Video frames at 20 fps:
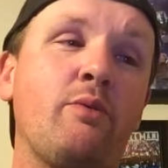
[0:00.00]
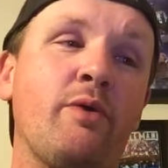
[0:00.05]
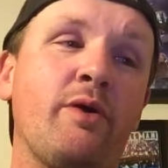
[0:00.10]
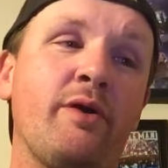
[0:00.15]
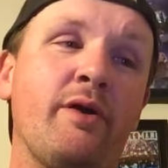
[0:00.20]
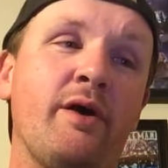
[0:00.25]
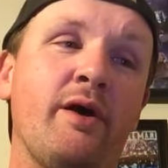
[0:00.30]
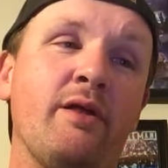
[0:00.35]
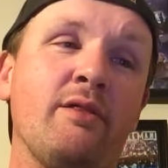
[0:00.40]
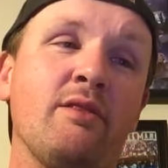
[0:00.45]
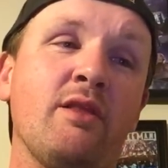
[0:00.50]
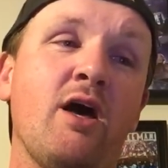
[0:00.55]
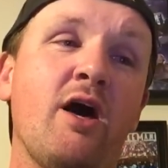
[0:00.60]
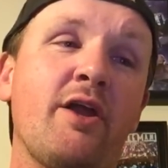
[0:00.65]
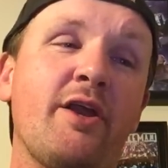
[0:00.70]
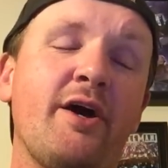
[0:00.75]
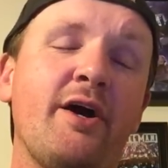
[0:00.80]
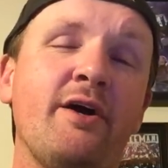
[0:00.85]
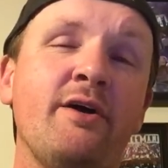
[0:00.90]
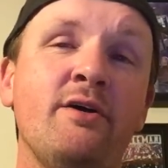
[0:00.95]
where uh,
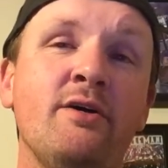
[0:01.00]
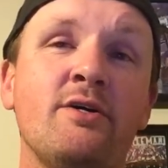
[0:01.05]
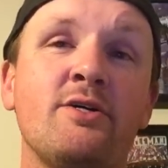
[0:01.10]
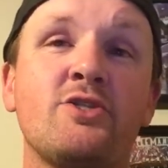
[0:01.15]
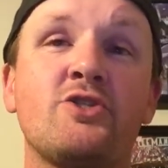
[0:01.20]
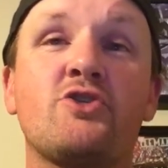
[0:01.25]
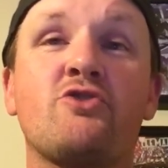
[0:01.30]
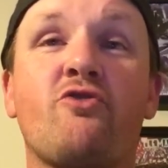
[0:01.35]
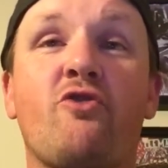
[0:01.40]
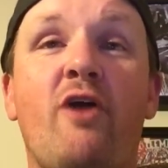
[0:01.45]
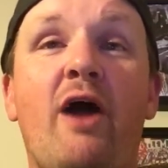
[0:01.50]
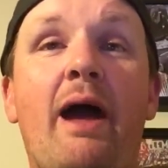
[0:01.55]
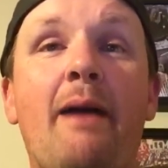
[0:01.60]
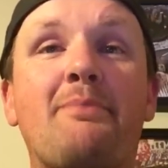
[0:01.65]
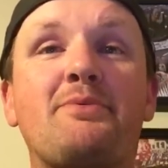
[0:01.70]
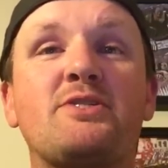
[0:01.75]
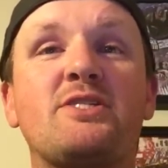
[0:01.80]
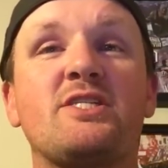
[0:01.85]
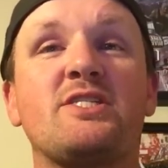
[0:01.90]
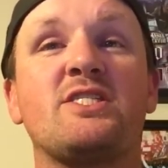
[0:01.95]
Lana
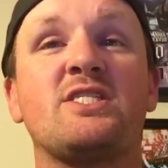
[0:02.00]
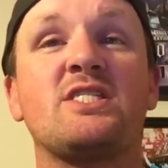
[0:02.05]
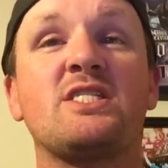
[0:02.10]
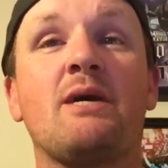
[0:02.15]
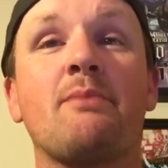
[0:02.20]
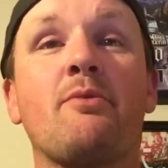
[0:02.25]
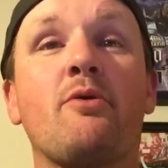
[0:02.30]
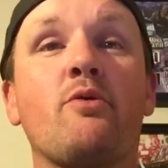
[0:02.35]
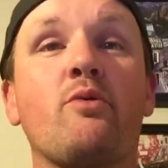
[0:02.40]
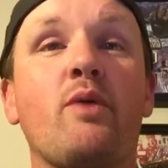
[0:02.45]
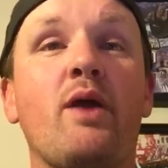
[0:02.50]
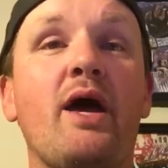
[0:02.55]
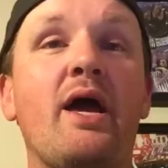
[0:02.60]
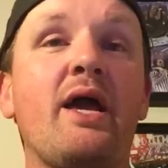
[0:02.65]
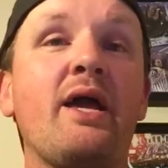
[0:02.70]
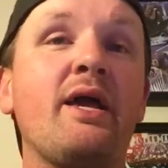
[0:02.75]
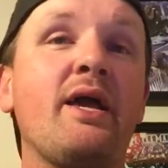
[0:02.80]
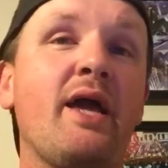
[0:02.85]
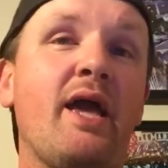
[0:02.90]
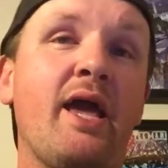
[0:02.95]
trapped Summer Rae